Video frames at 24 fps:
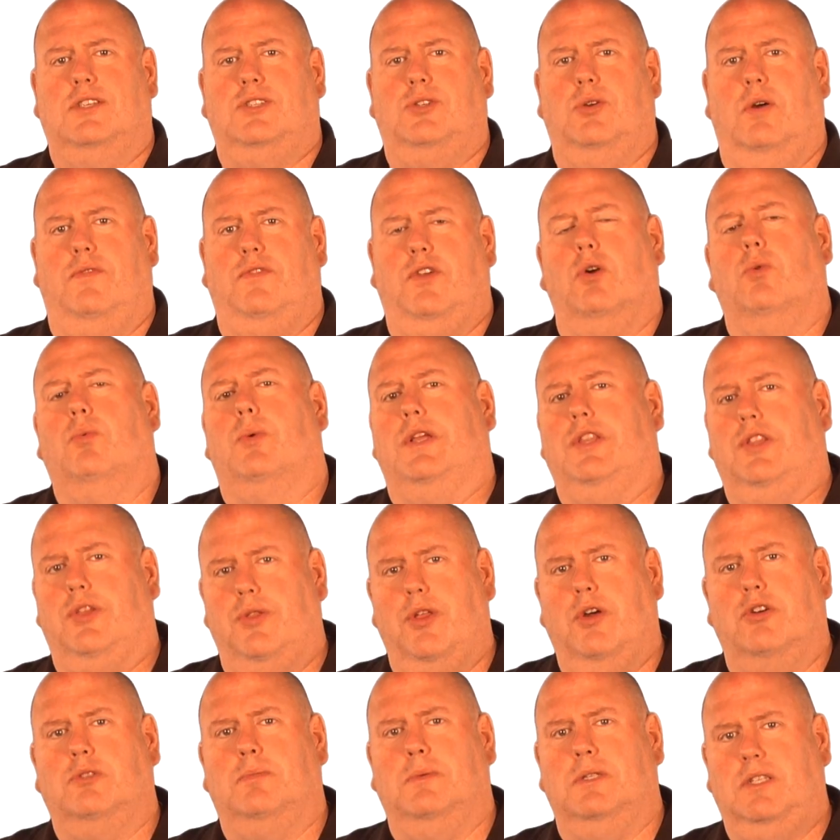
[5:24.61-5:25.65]
So if you'll read through
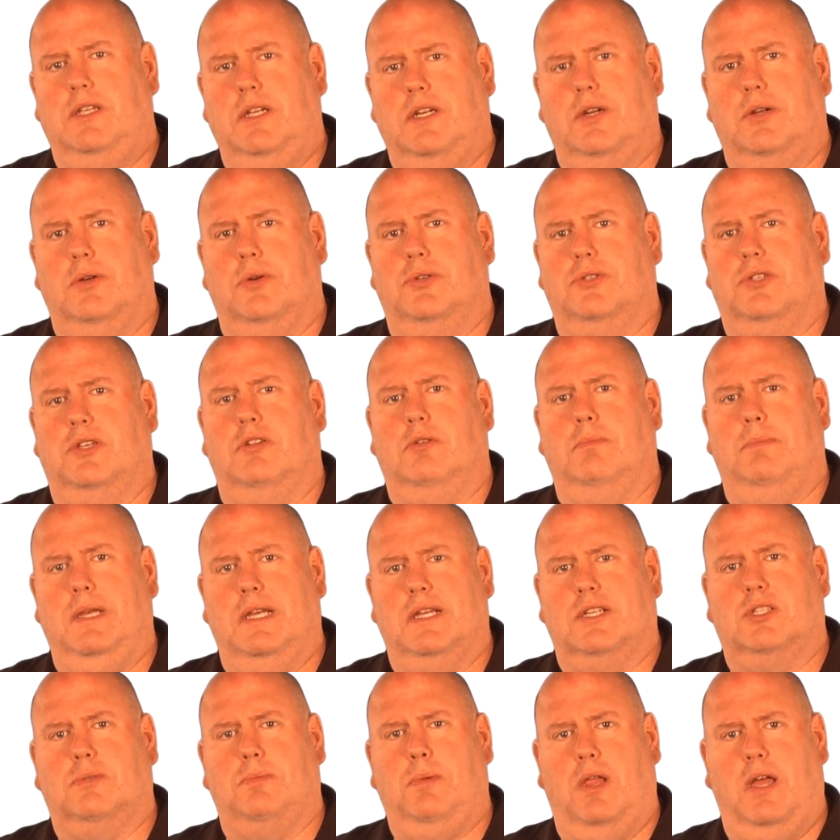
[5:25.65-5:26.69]
those materials, it'll be
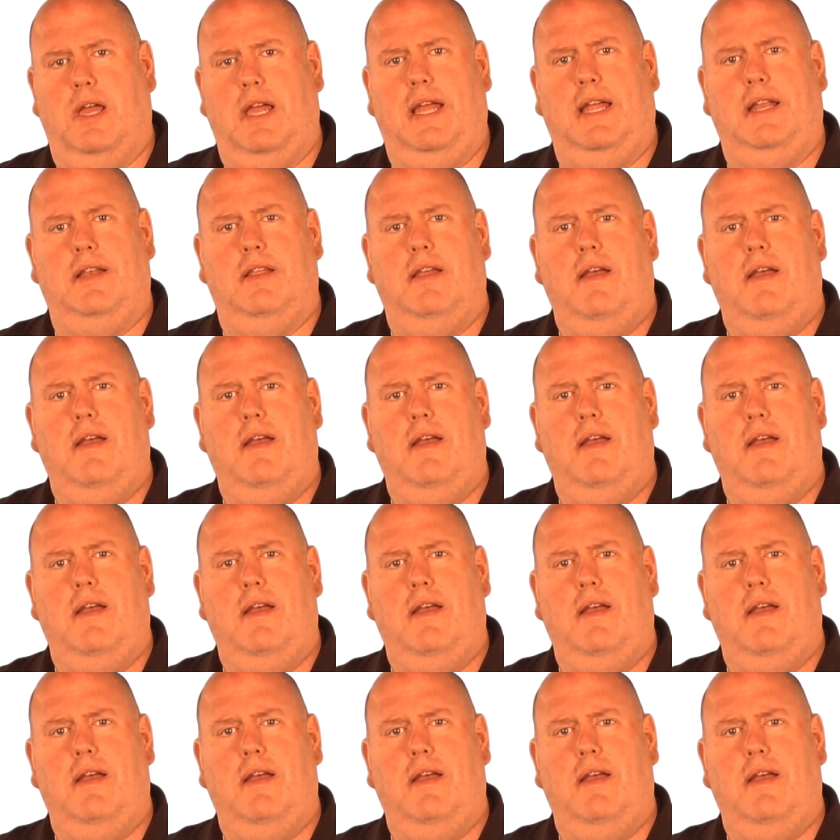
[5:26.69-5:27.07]
explained.